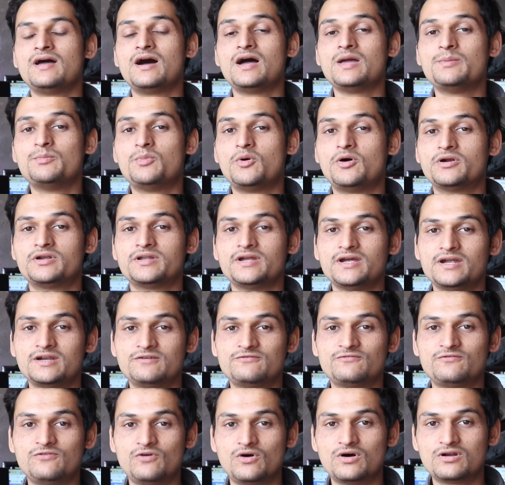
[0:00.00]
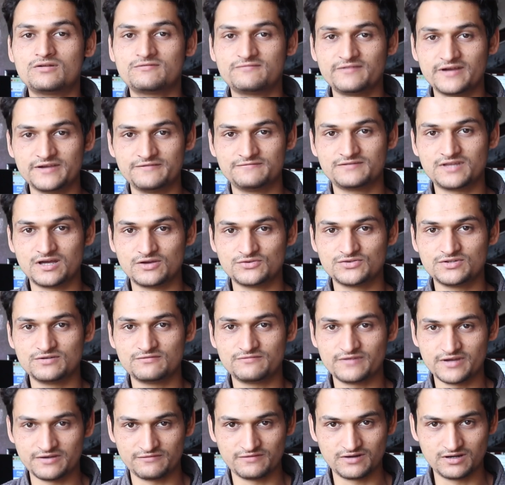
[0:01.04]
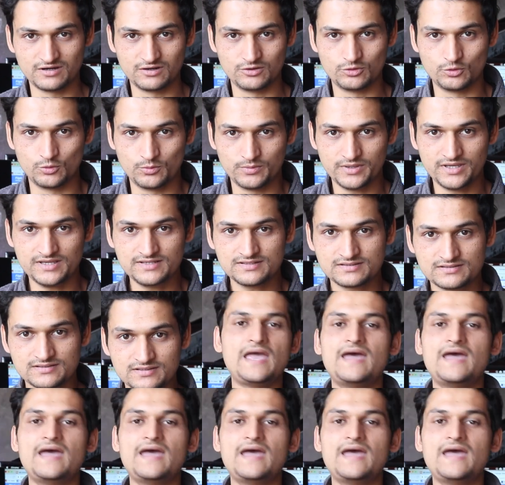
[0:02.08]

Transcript: I bought it for 5,500 rupees,